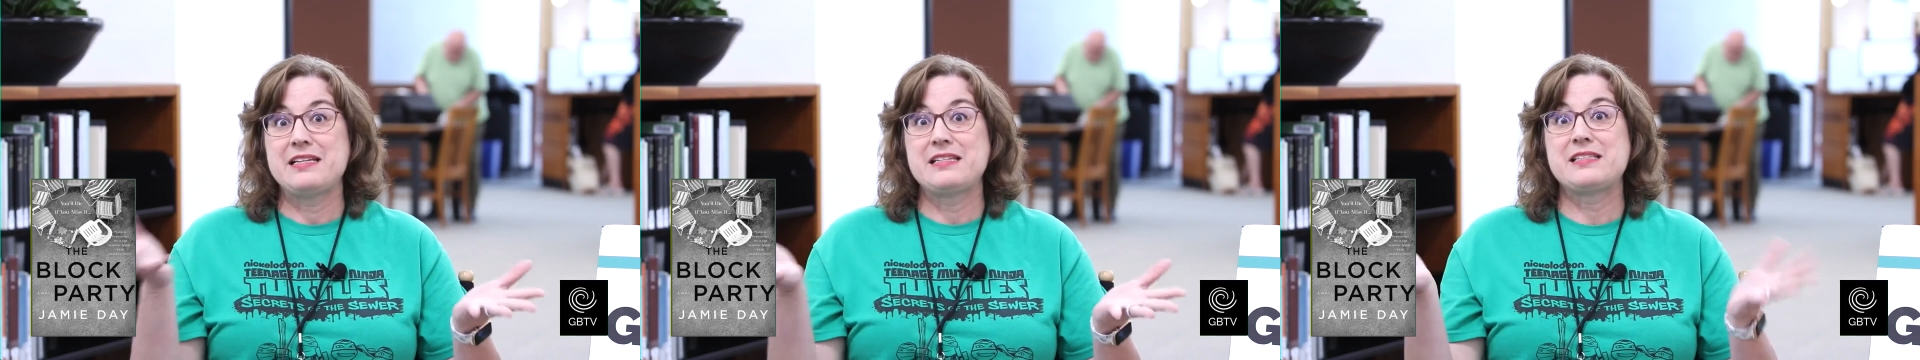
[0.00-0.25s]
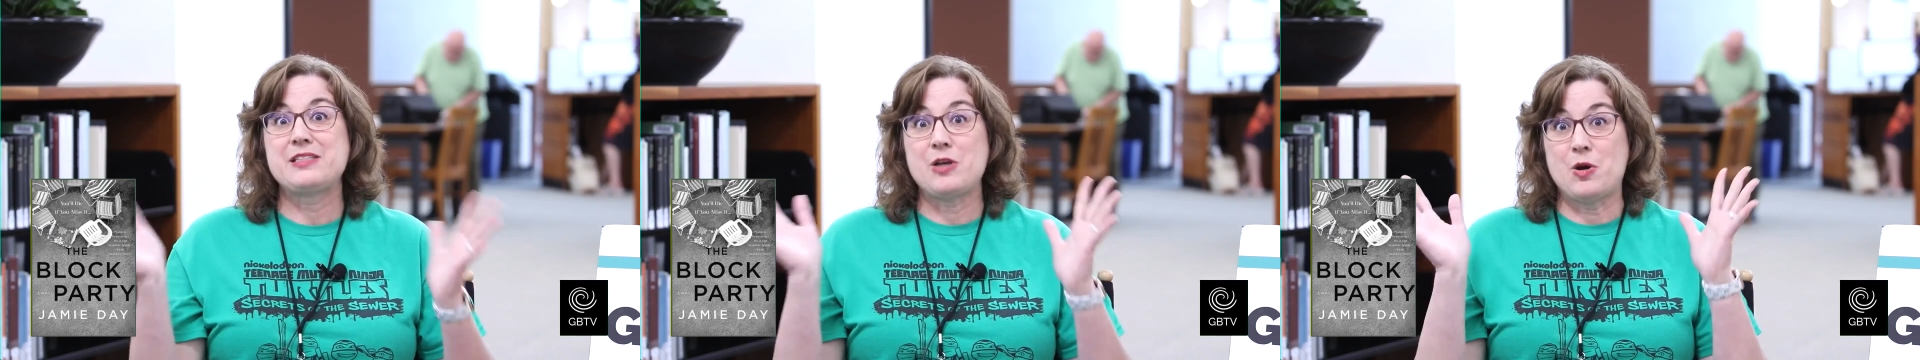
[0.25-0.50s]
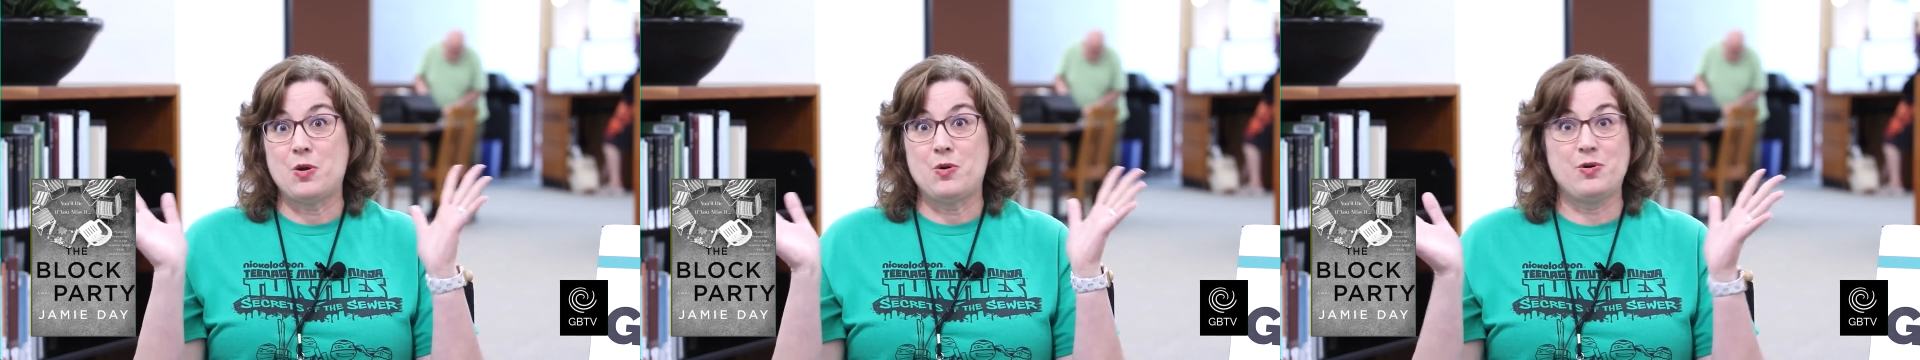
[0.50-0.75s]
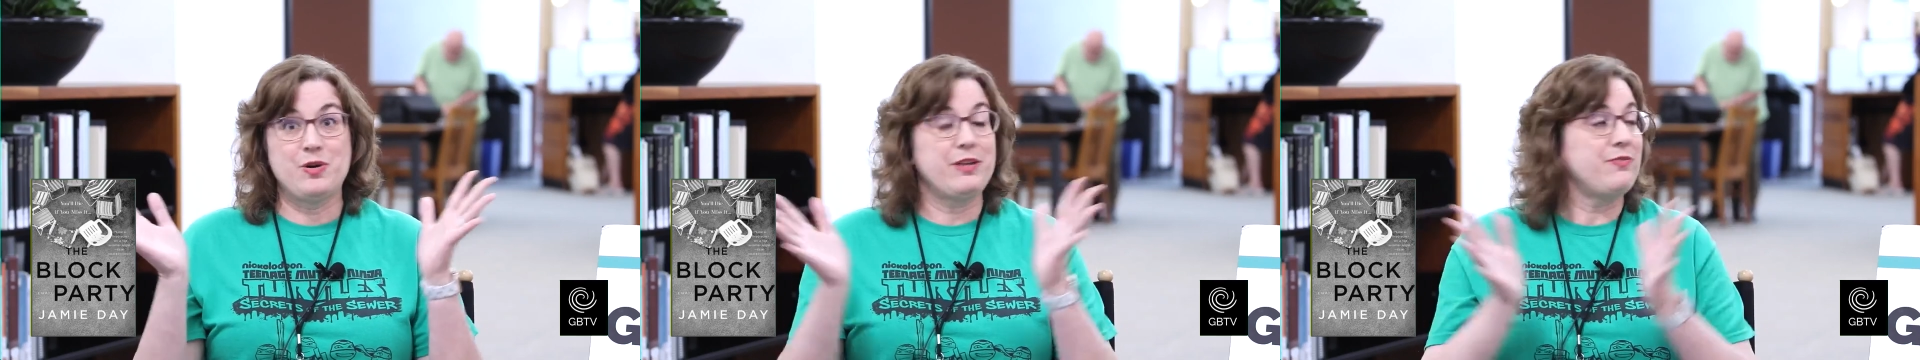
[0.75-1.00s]
So
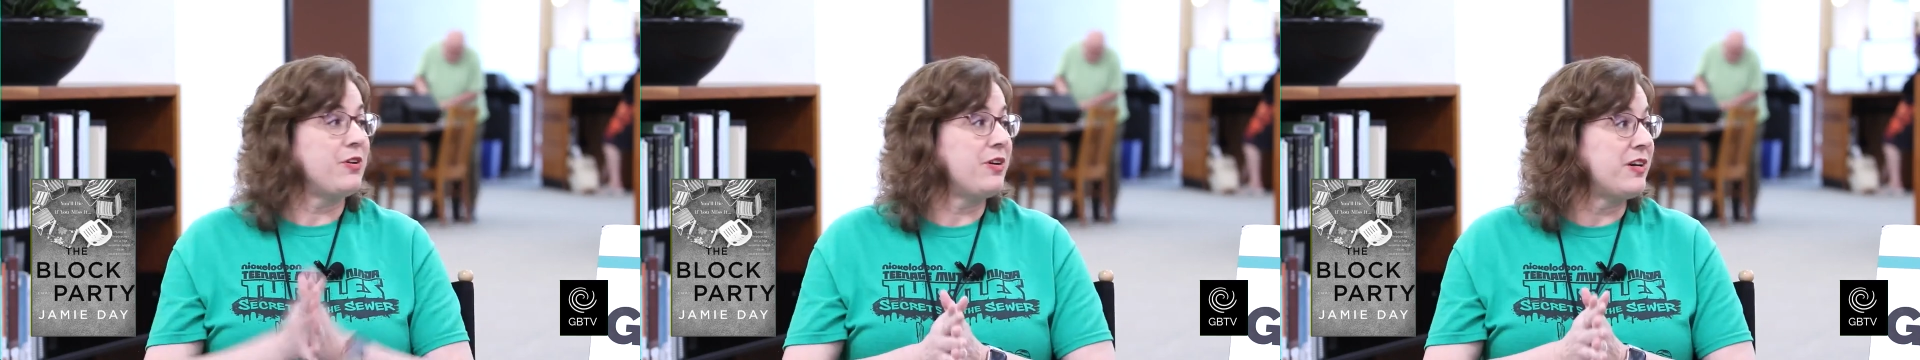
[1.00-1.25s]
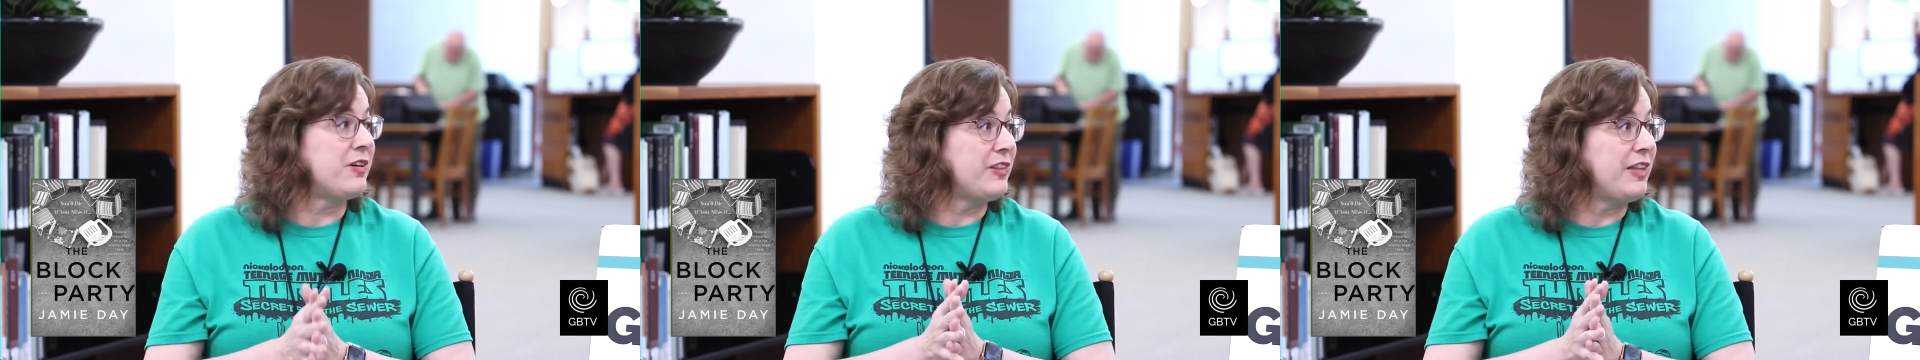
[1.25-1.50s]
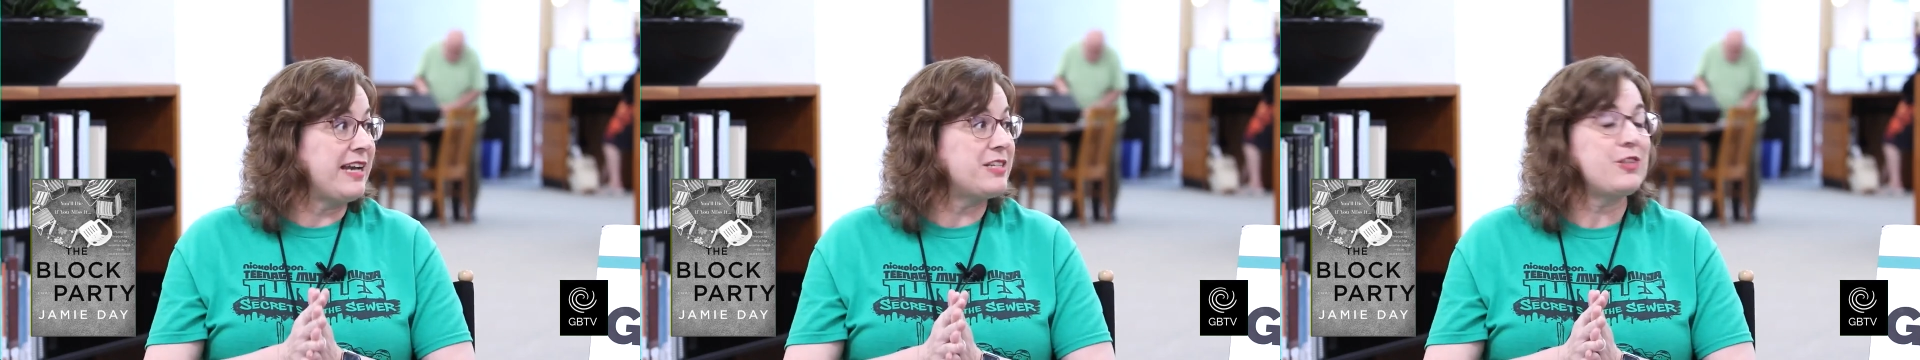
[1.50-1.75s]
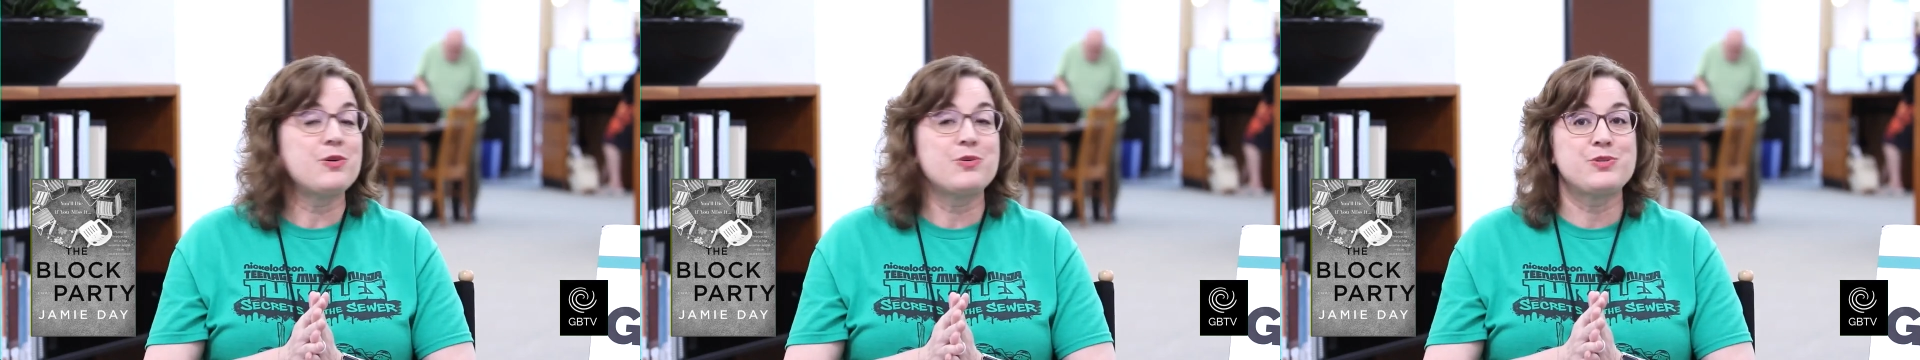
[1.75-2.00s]
if you liked
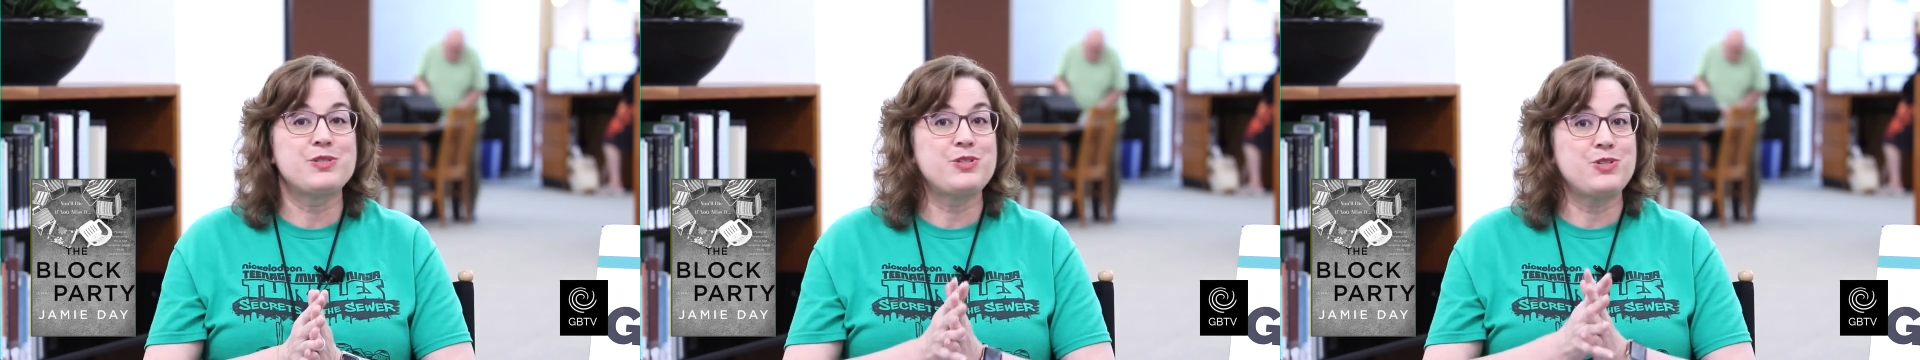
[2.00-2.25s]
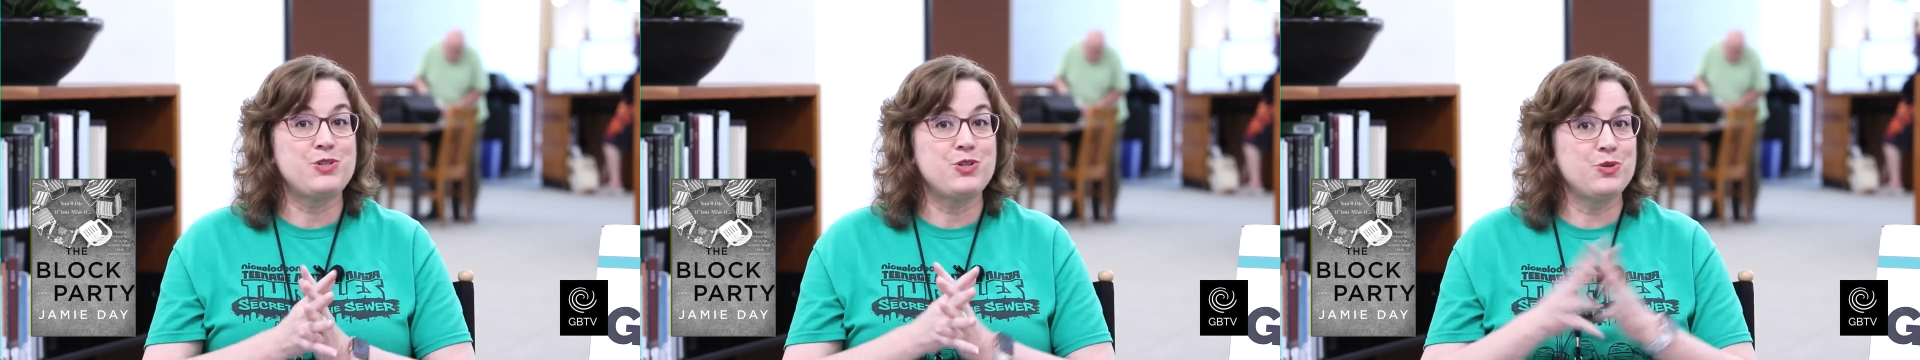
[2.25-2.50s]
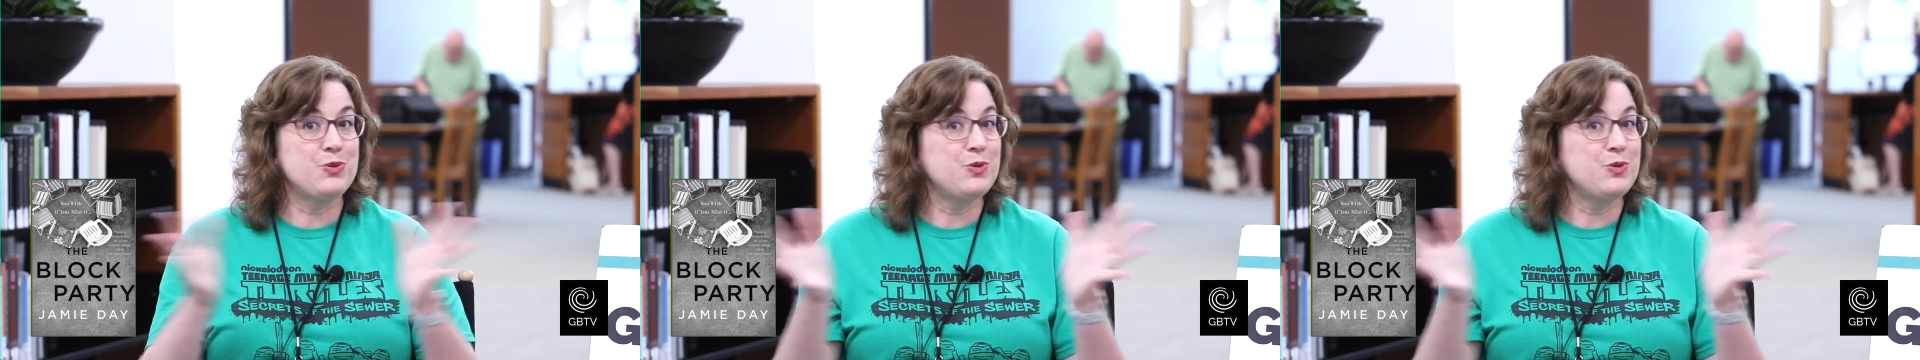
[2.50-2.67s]
those two